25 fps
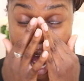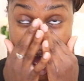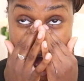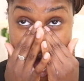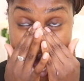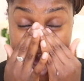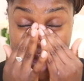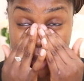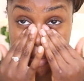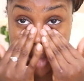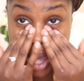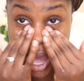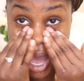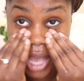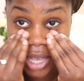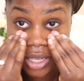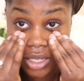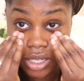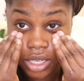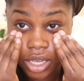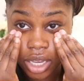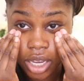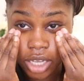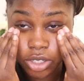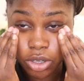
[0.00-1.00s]
eye
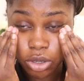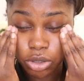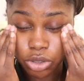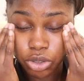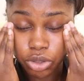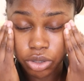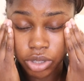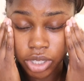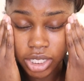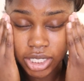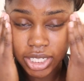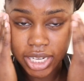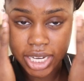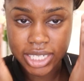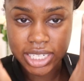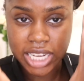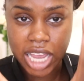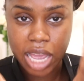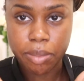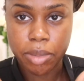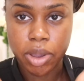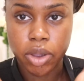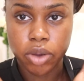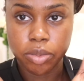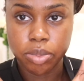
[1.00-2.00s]
mask. I told you in the
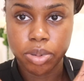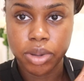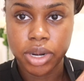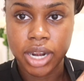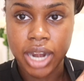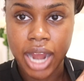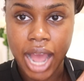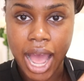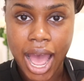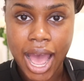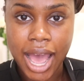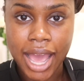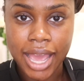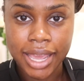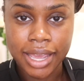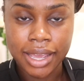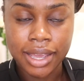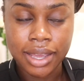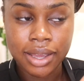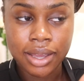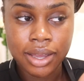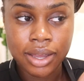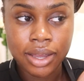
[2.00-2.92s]
daytime I would put an eye